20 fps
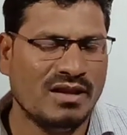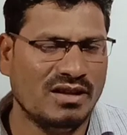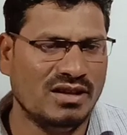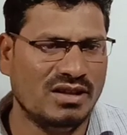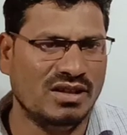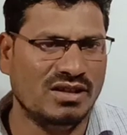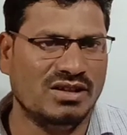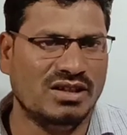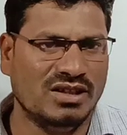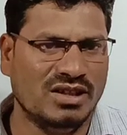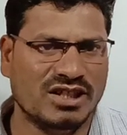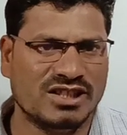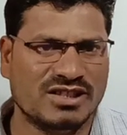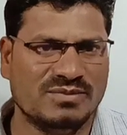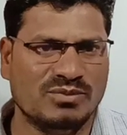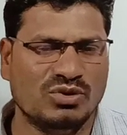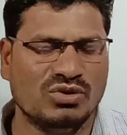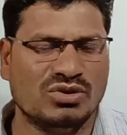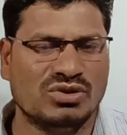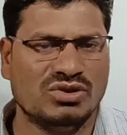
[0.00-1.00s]
In the
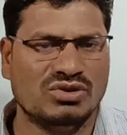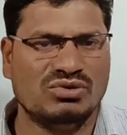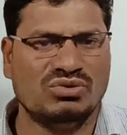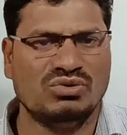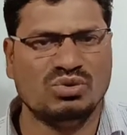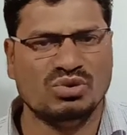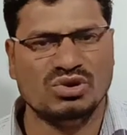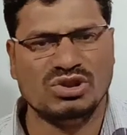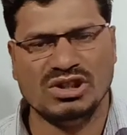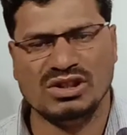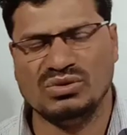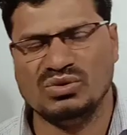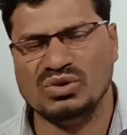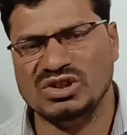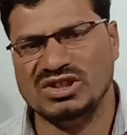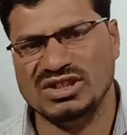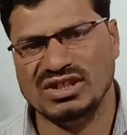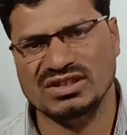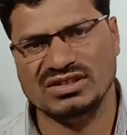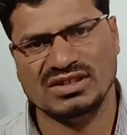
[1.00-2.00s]
textbook 2-3
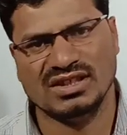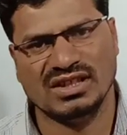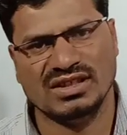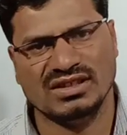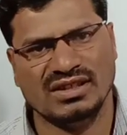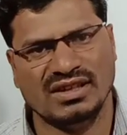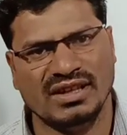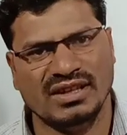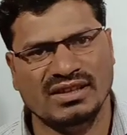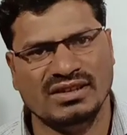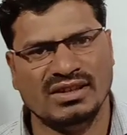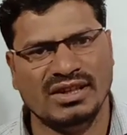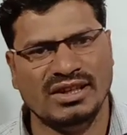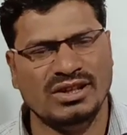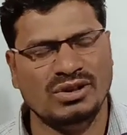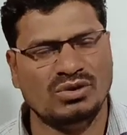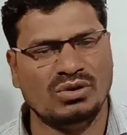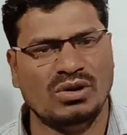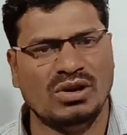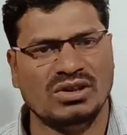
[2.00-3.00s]
questions are there in the
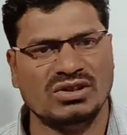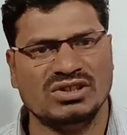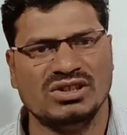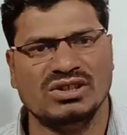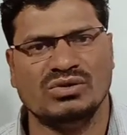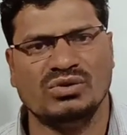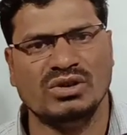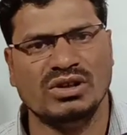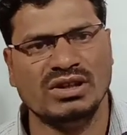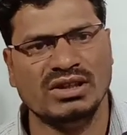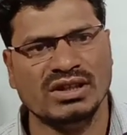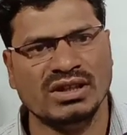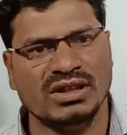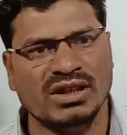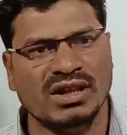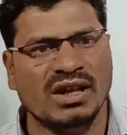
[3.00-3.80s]
introduction only,